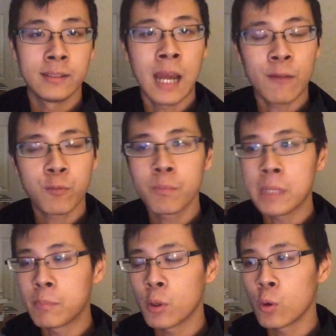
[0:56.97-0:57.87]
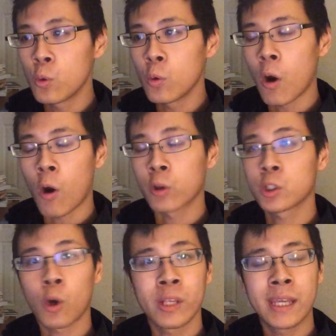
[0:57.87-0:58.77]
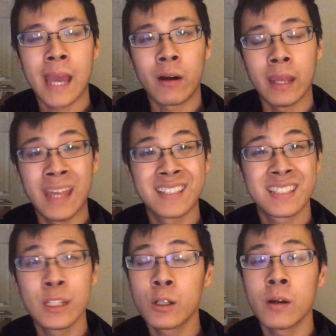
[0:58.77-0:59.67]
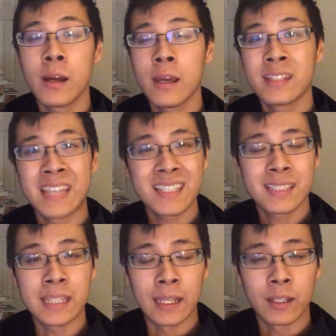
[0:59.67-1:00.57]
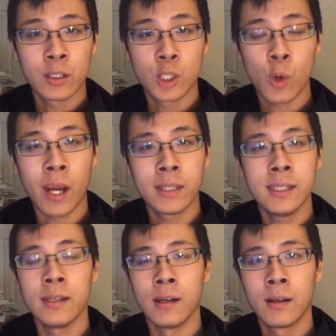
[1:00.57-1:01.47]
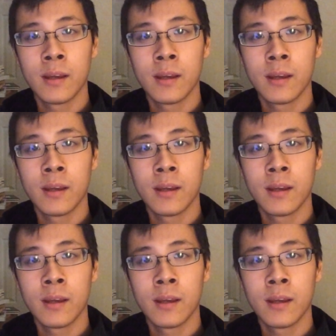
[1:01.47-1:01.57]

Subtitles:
not for people who are starting out and still testing their idea.